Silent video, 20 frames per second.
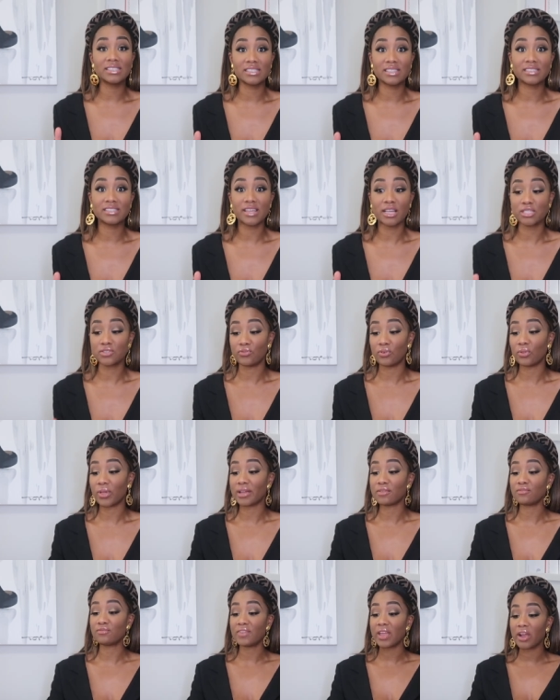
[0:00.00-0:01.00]
successful
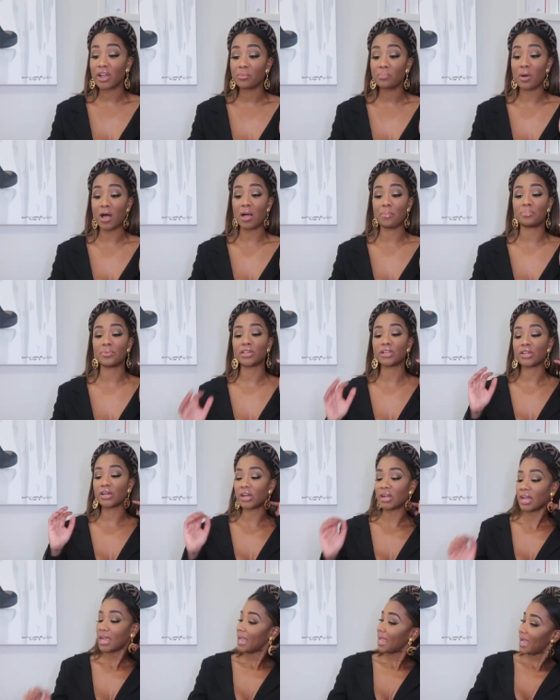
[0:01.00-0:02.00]
and very
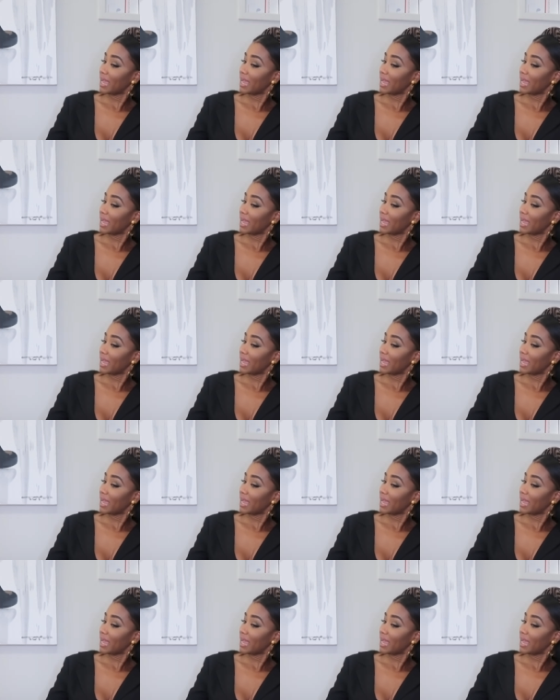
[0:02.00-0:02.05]
popular.